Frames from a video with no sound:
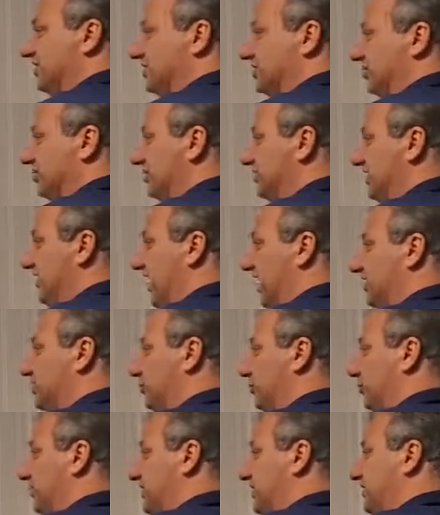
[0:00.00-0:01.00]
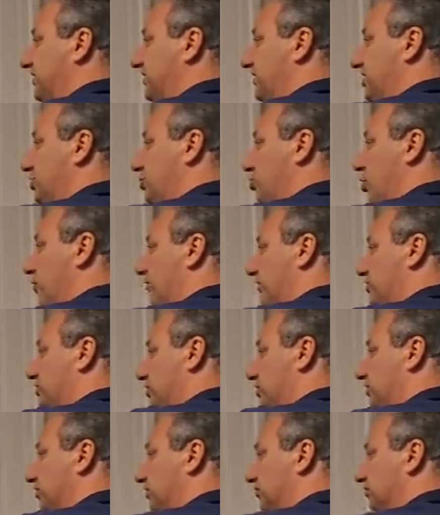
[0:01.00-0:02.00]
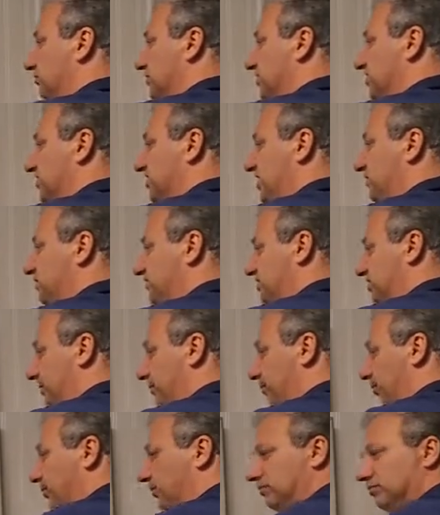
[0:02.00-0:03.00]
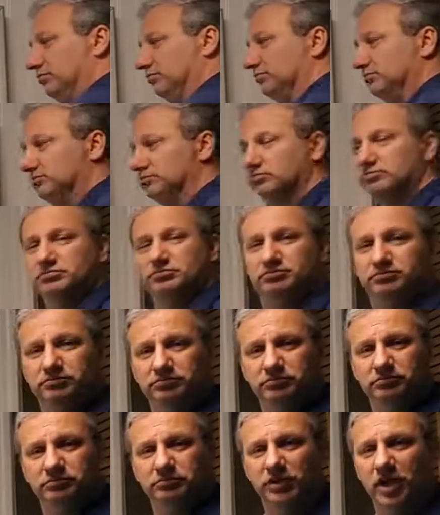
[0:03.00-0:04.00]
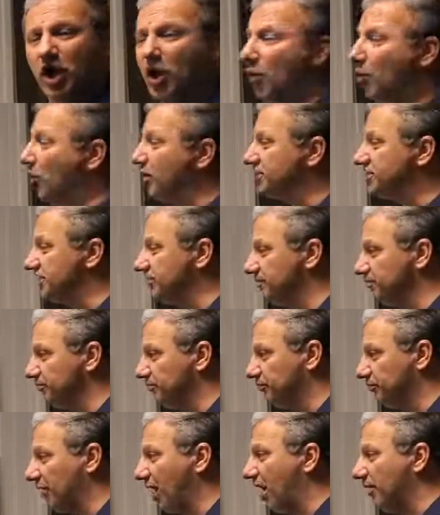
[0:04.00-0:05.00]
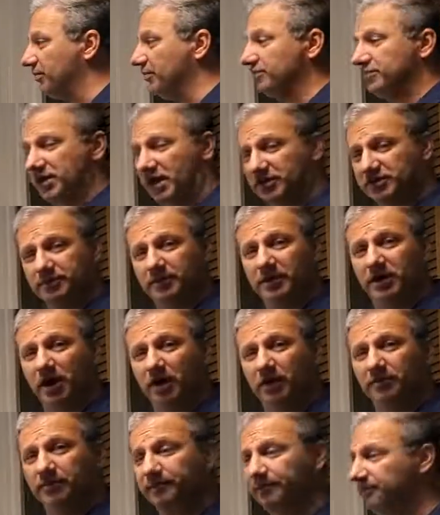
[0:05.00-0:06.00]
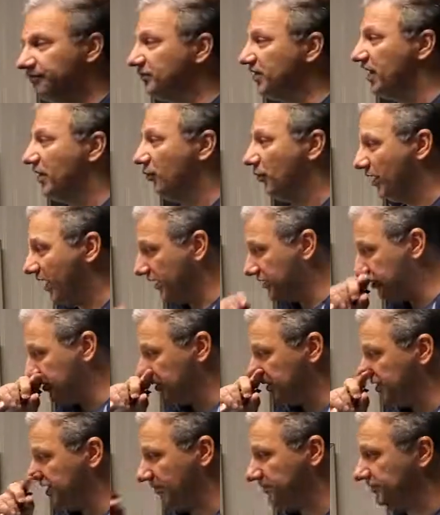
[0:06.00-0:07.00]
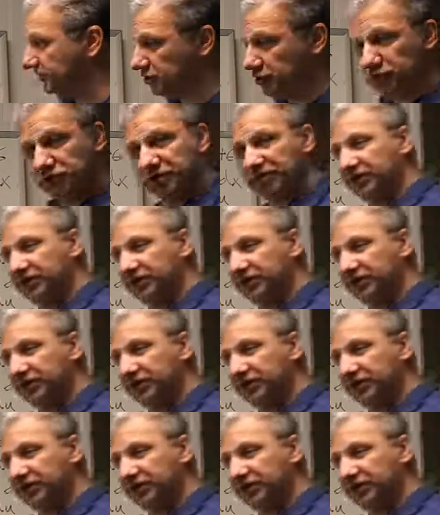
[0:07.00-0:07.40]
so dx would be du over 2. It seems simple. What's the problem, Dr. McCullum? When I do the substitution,